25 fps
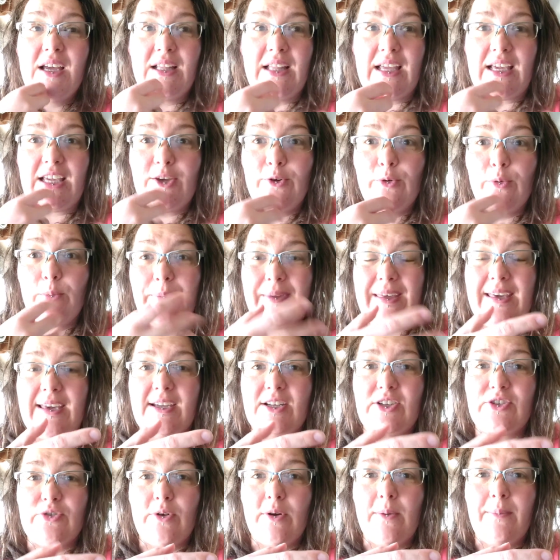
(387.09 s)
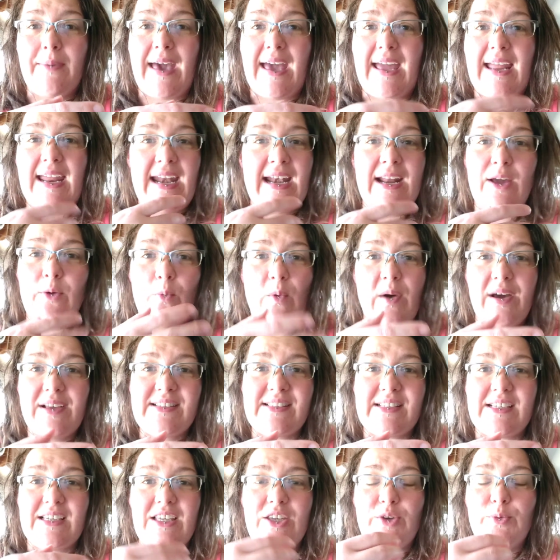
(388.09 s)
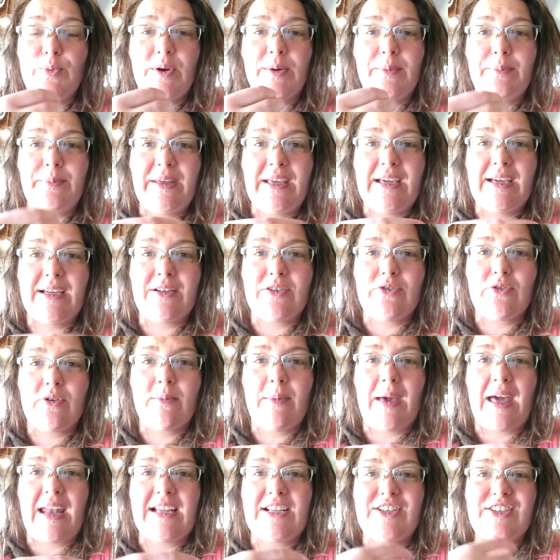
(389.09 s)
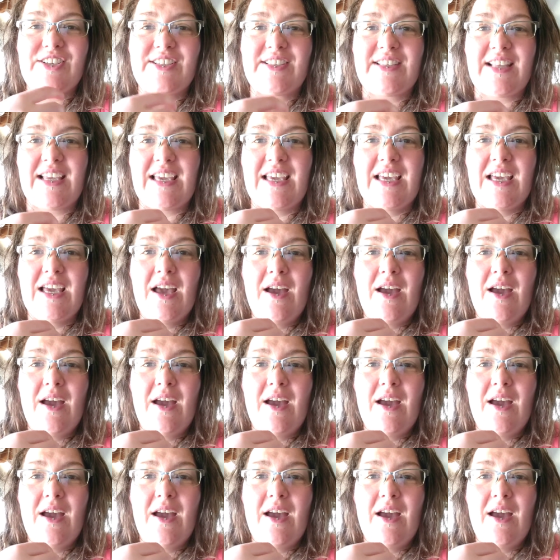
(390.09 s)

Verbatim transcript: like you were being a doormat and it wasn't you weren't being a doormat it's just that